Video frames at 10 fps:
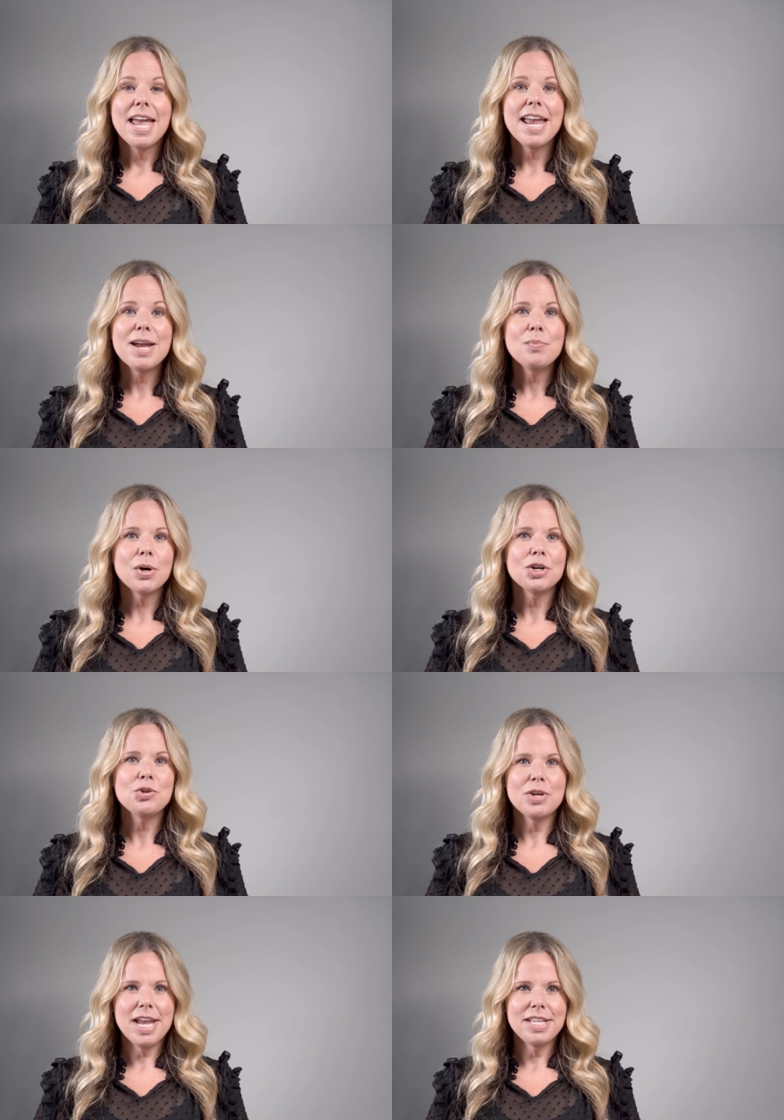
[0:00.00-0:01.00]
Amber
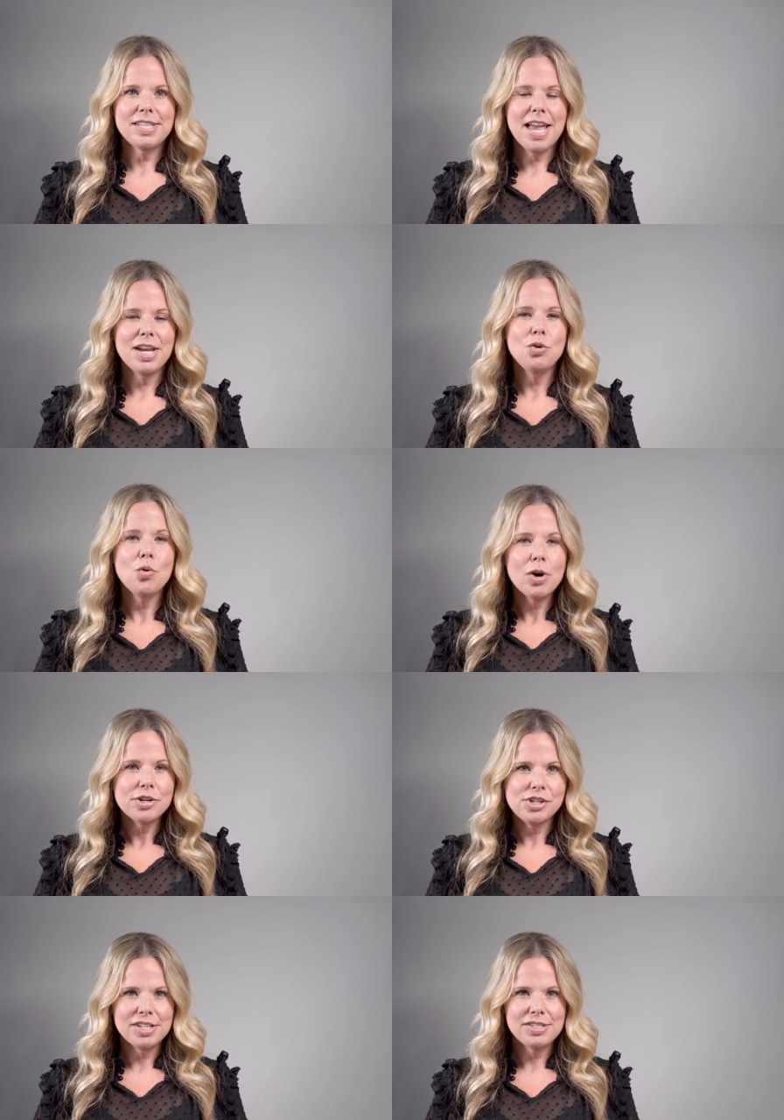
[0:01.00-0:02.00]
creates a
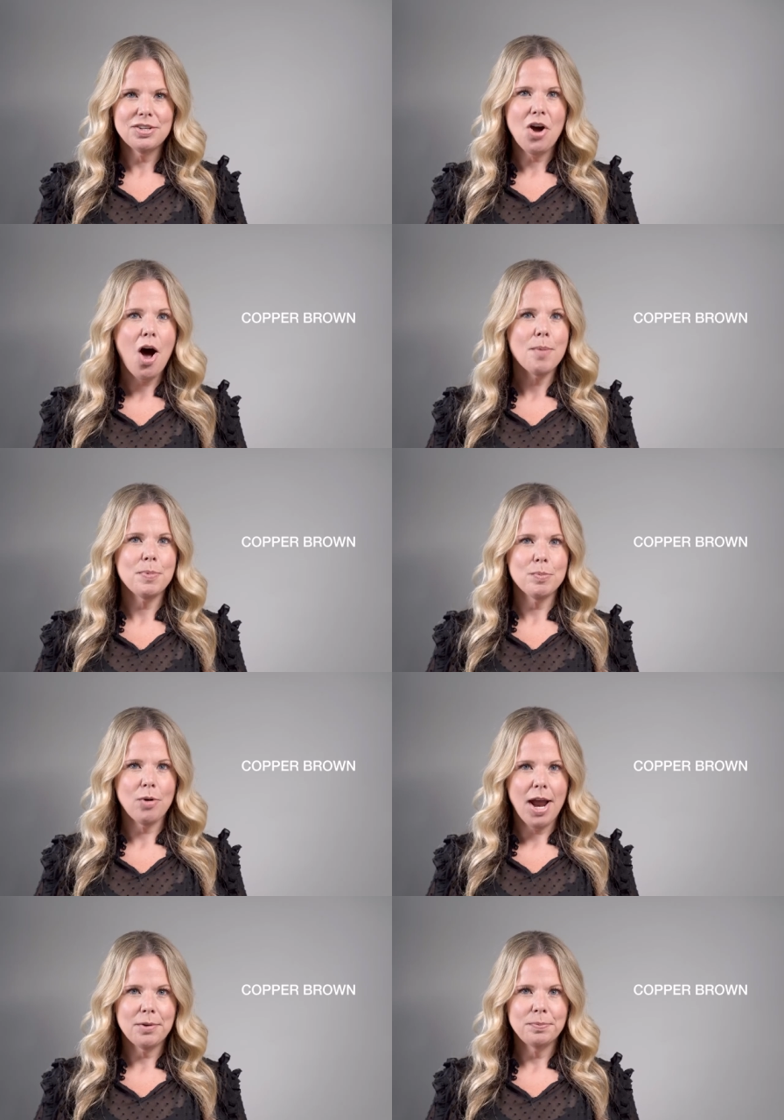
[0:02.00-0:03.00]
gorgeous copper
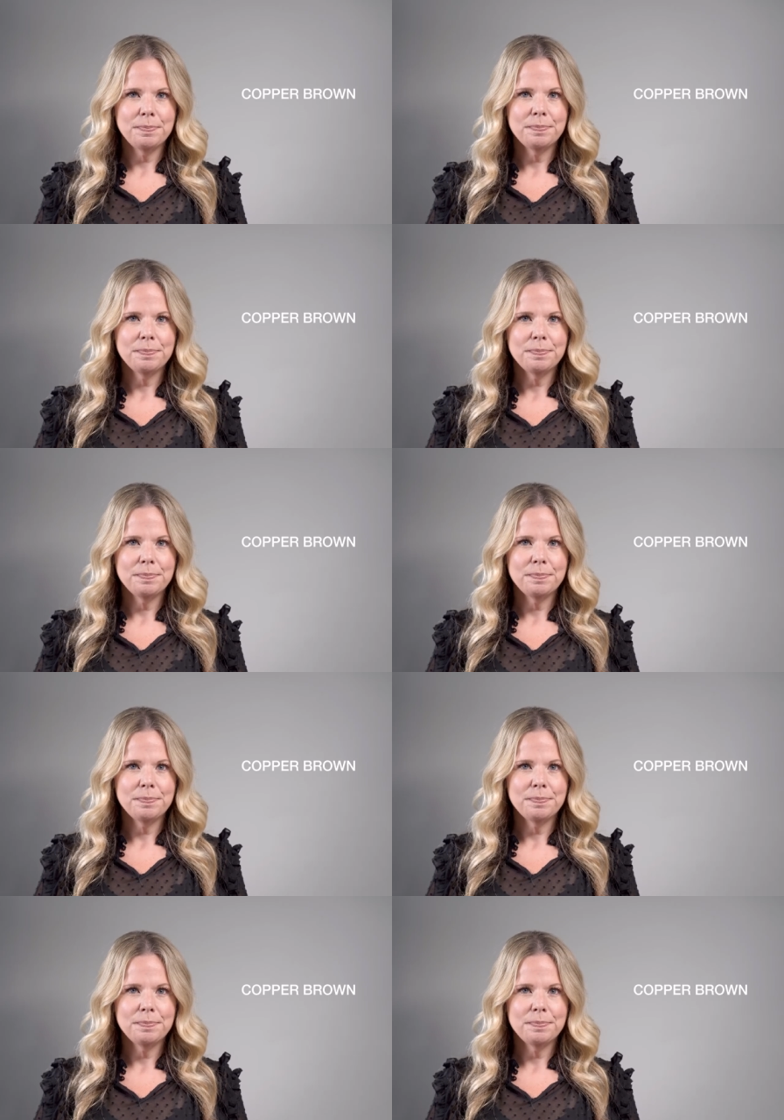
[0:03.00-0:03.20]
brown.